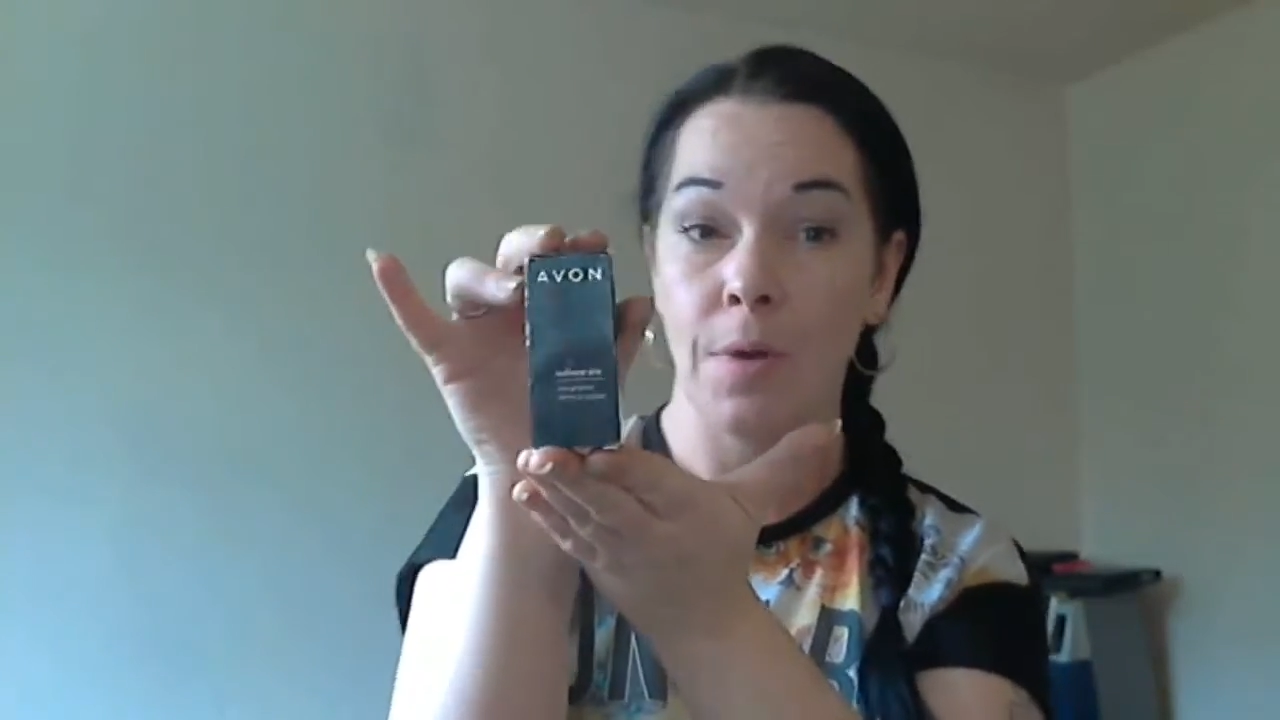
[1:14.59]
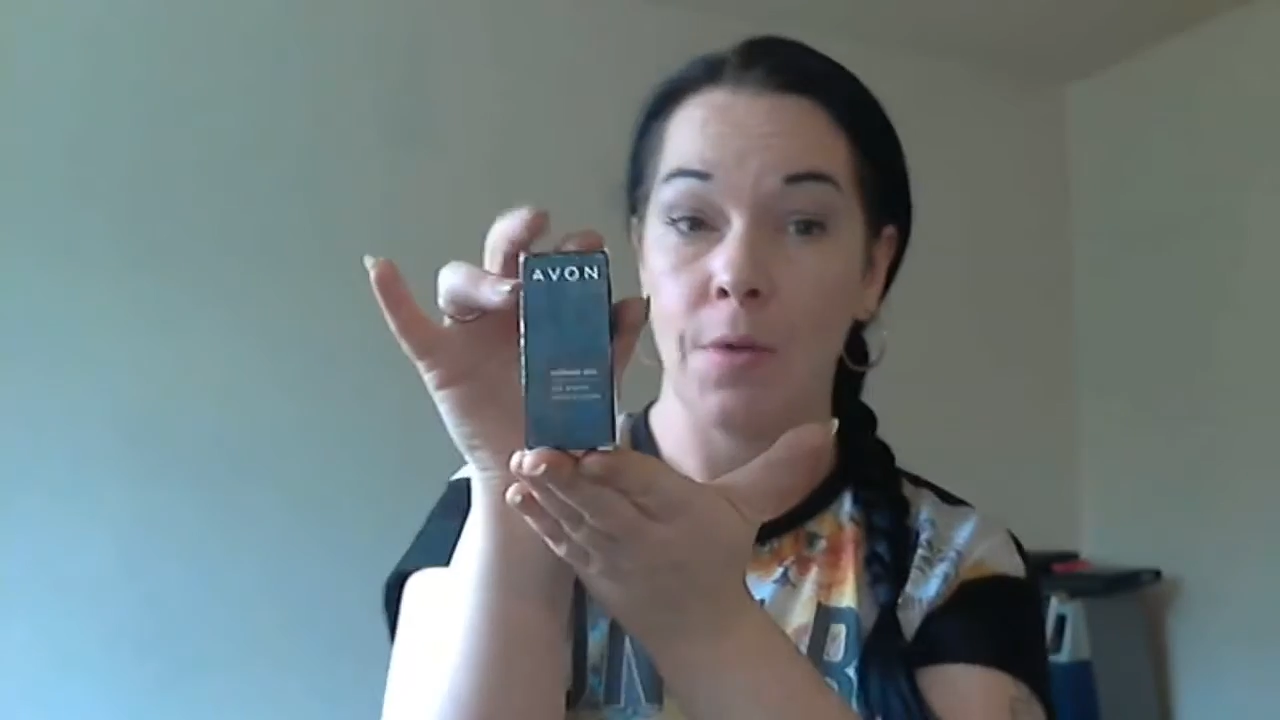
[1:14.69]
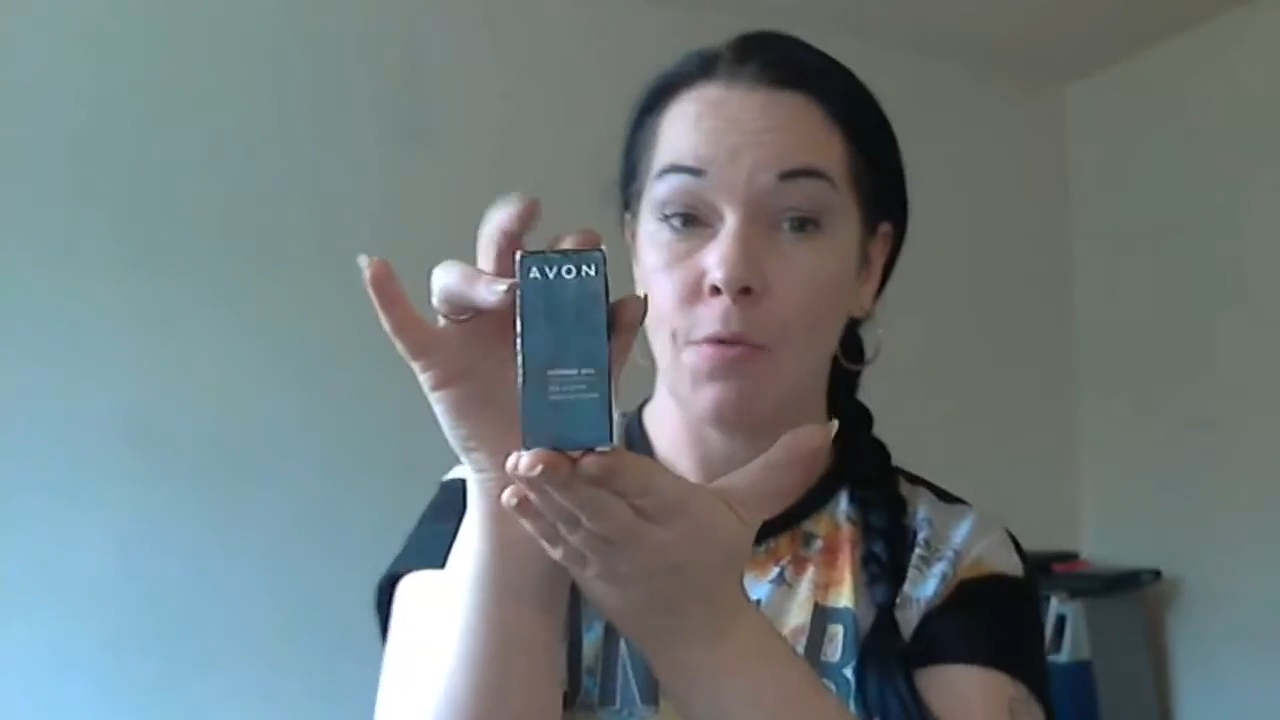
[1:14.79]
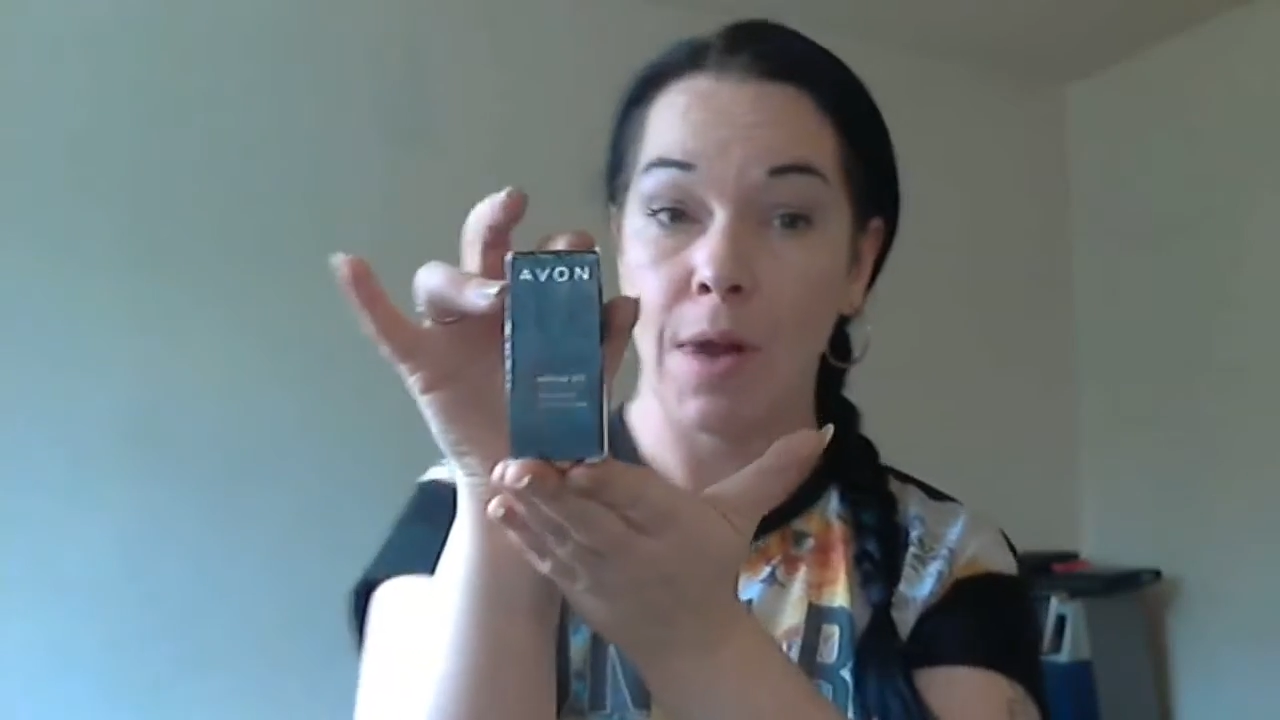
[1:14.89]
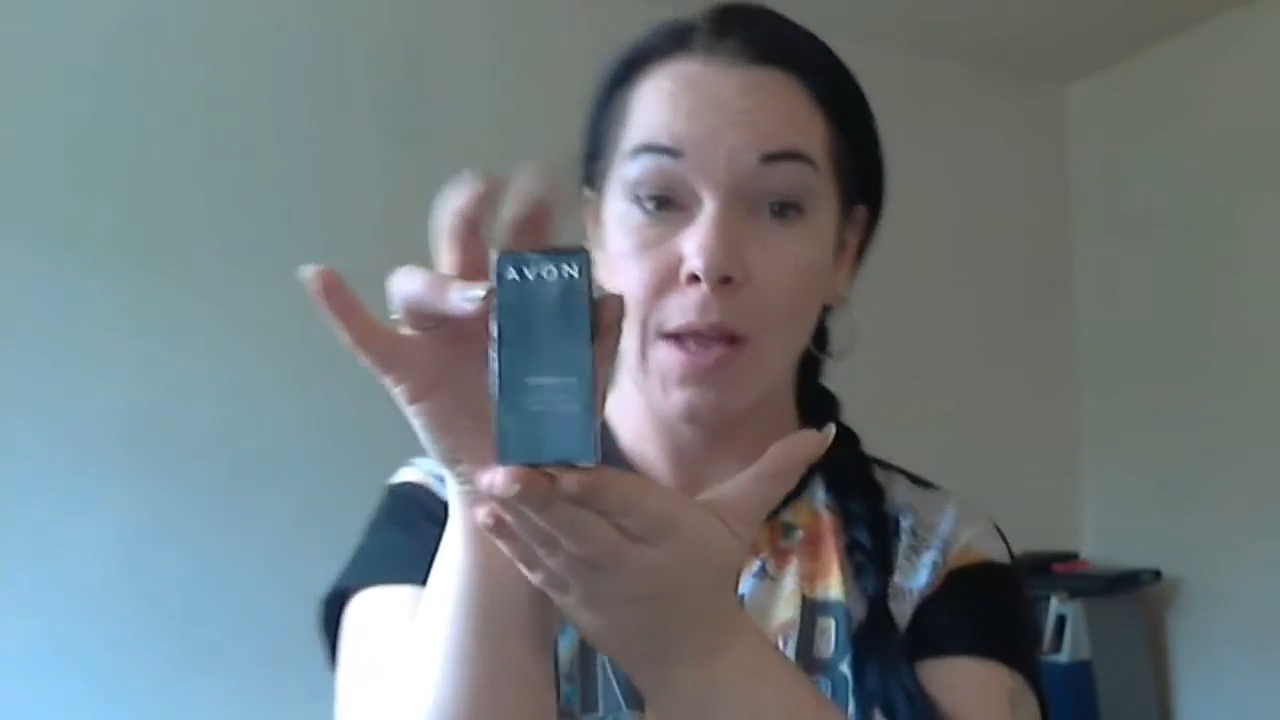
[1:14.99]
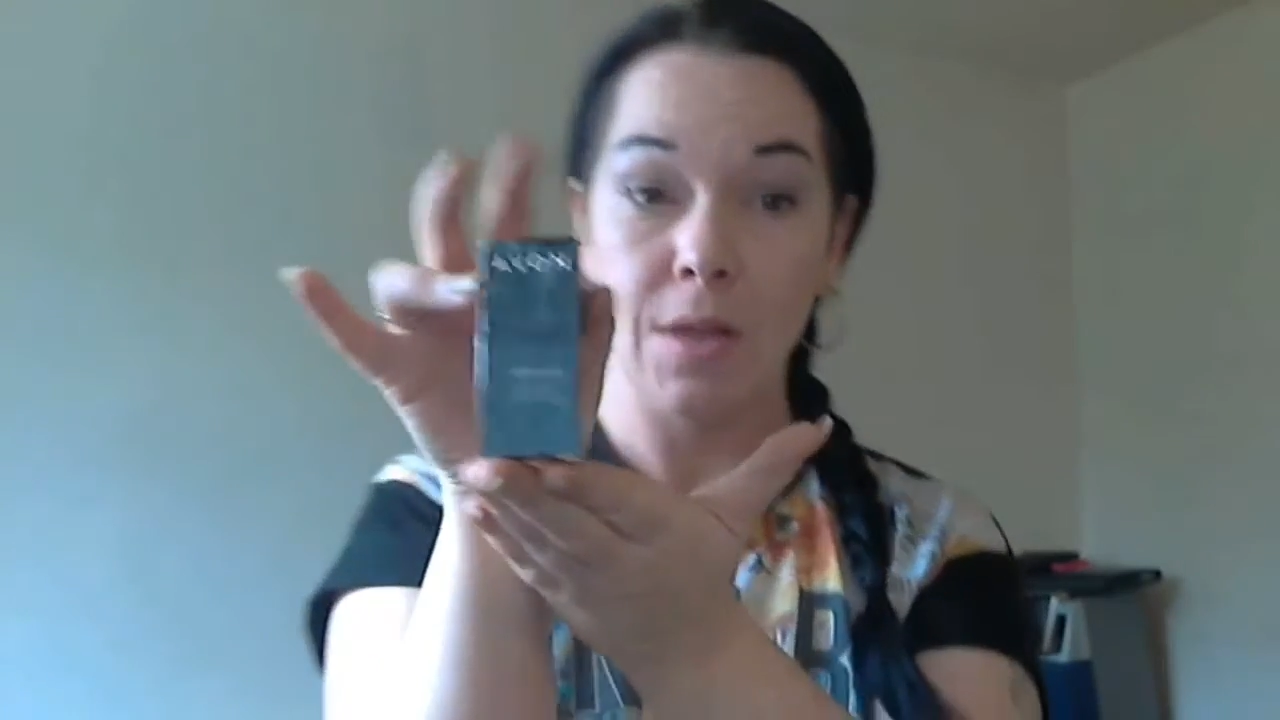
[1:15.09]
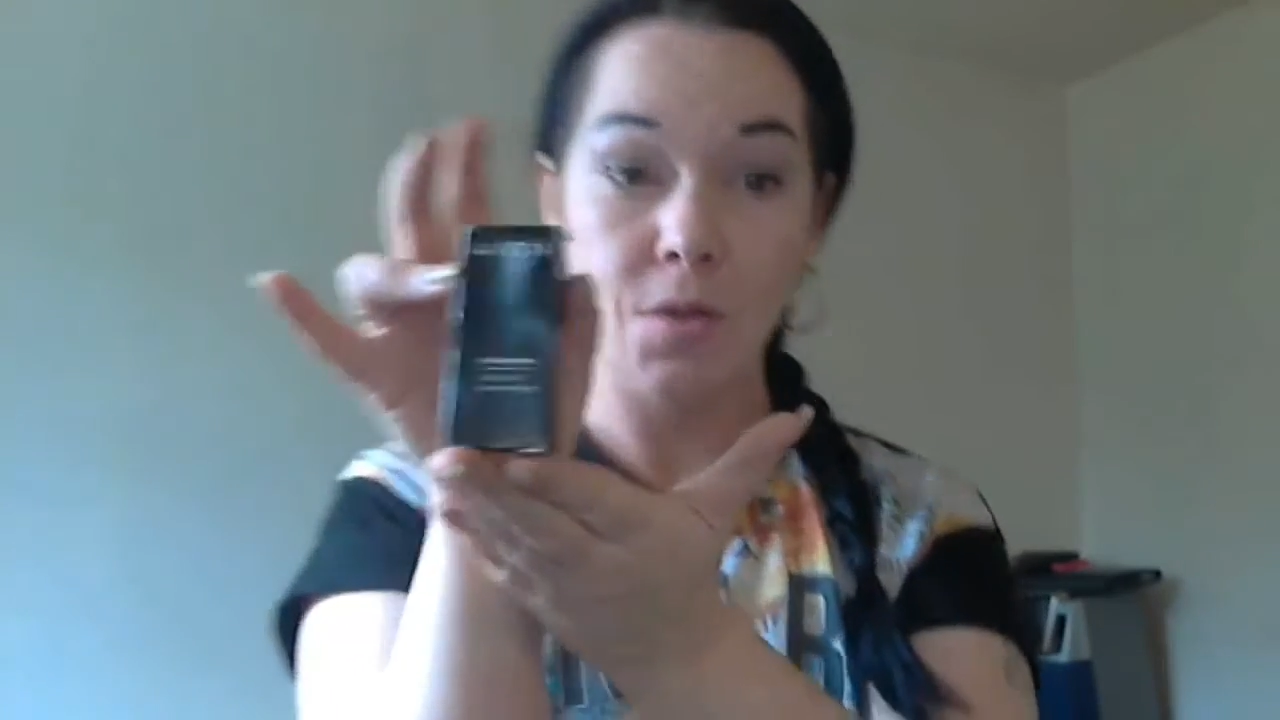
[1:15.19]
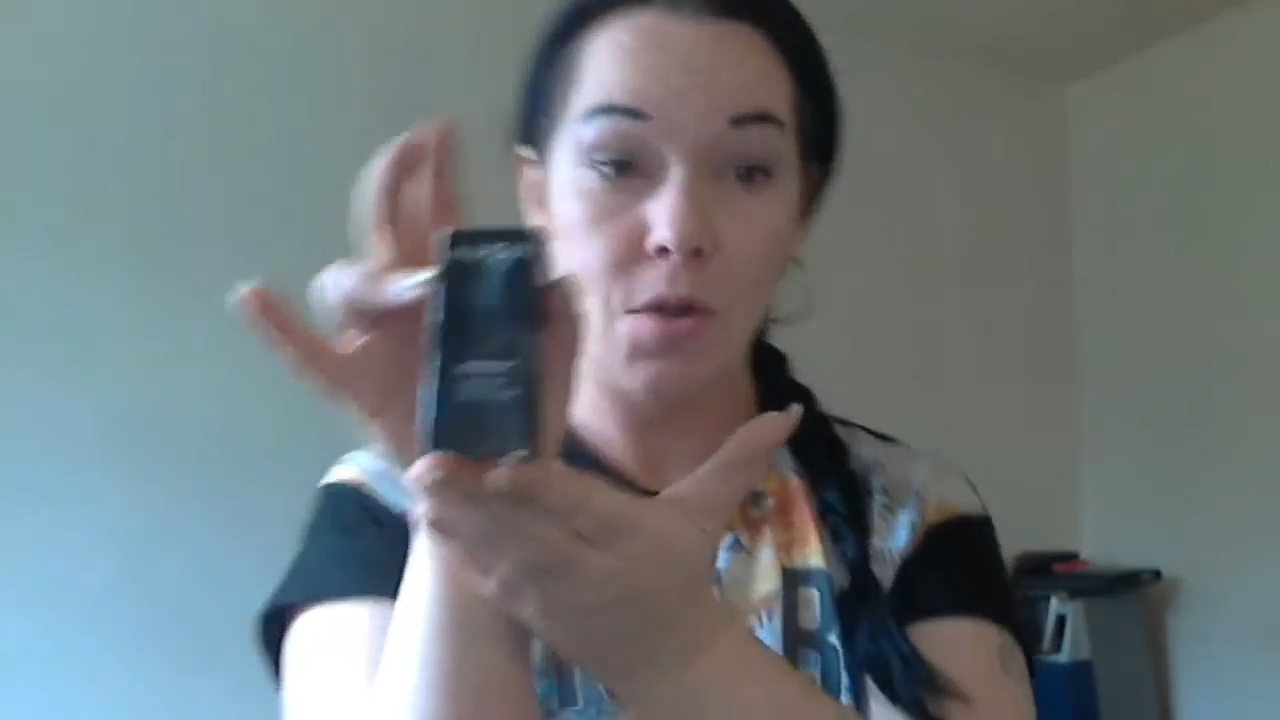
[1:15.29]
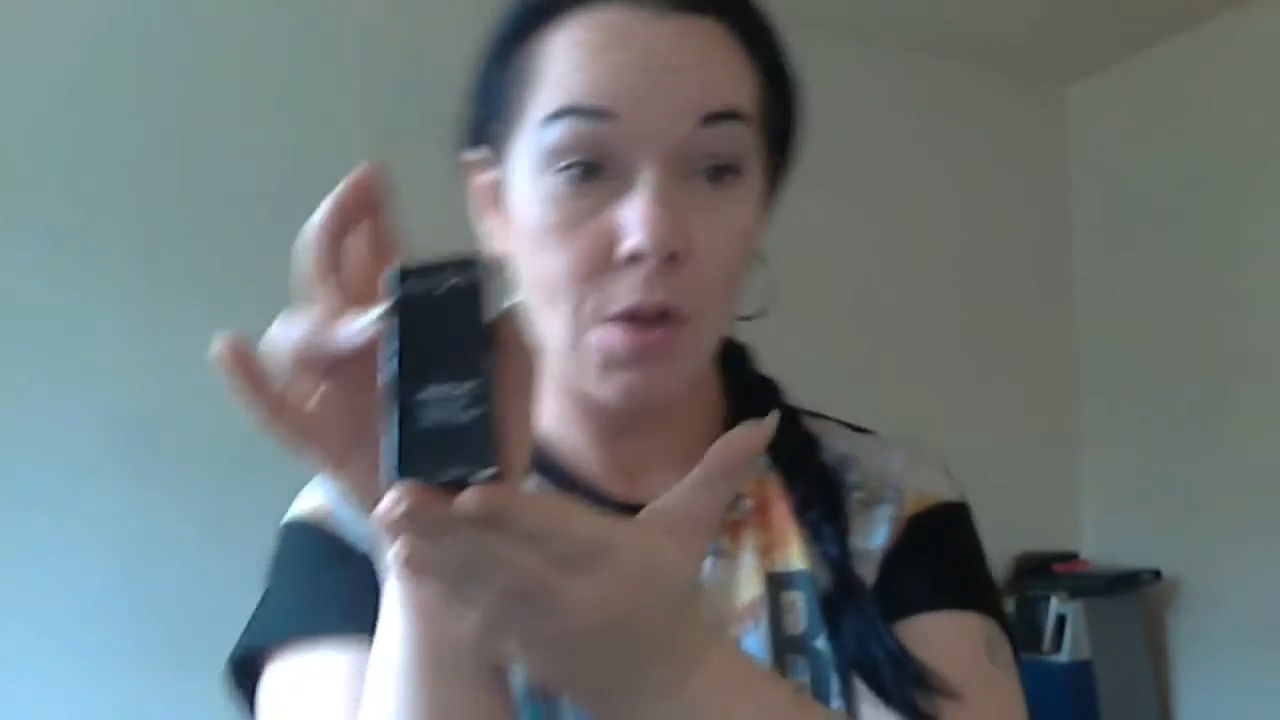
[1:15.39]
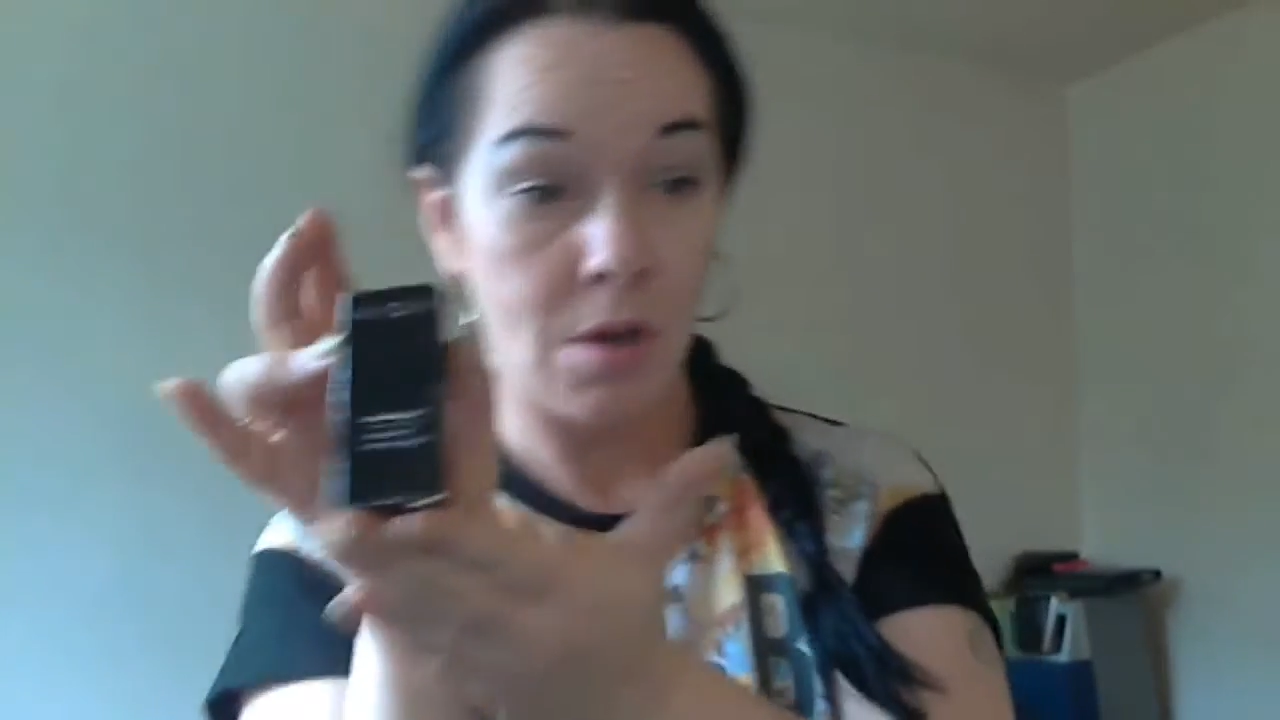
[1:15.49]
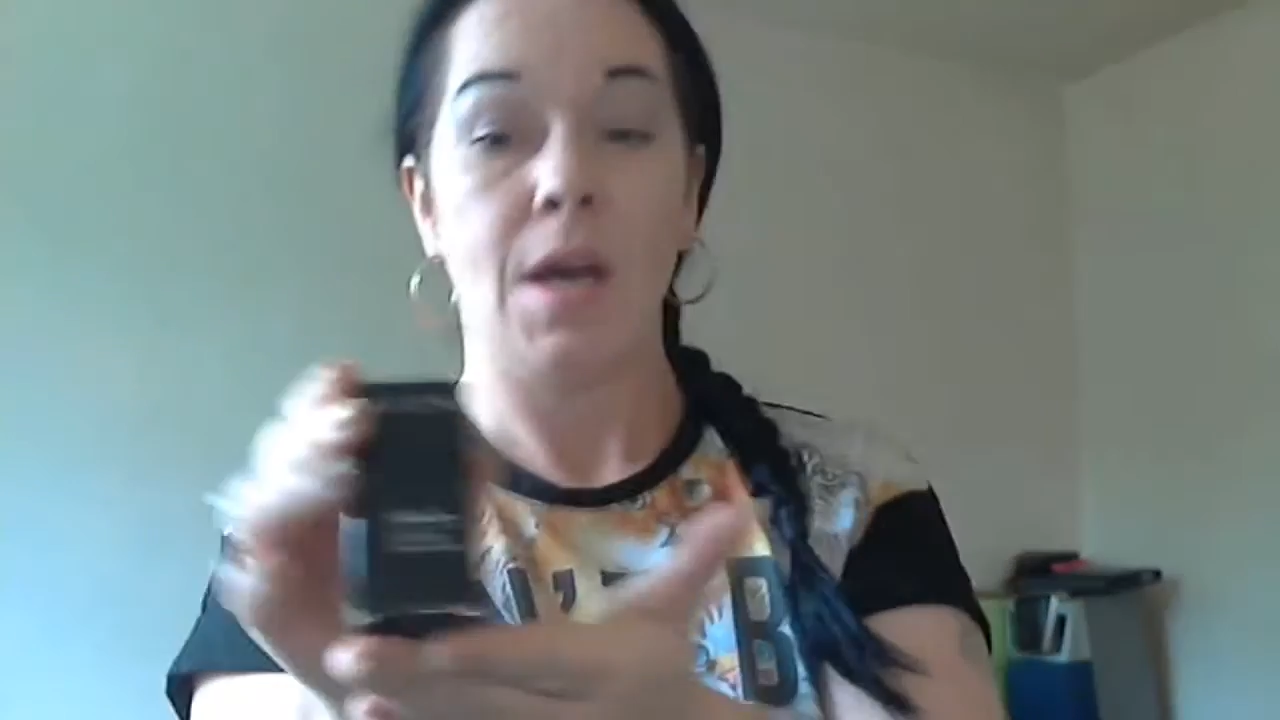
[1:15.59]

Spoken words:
range,